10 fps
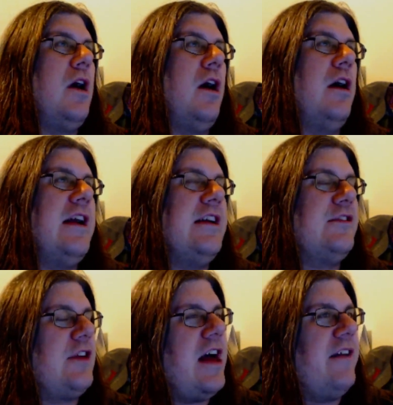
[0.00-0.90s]
it's
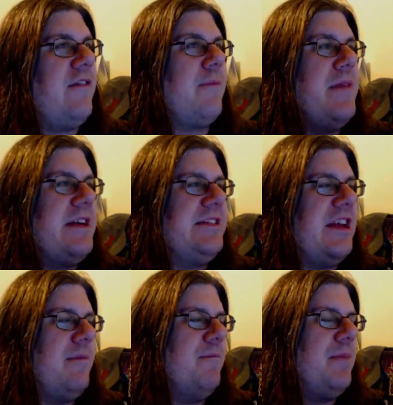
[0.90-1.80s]
kind of like mixing
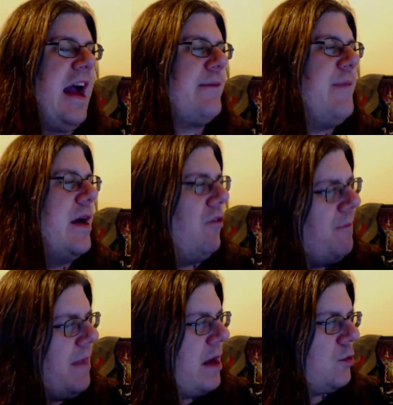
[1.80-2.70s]
black metal and
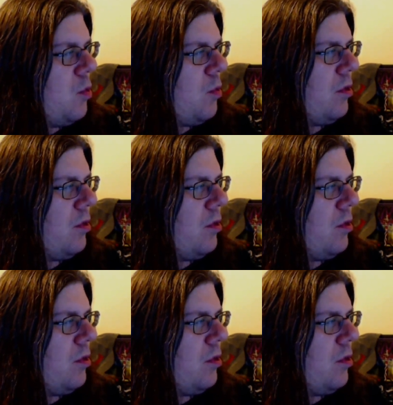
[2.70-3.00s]
metalcore.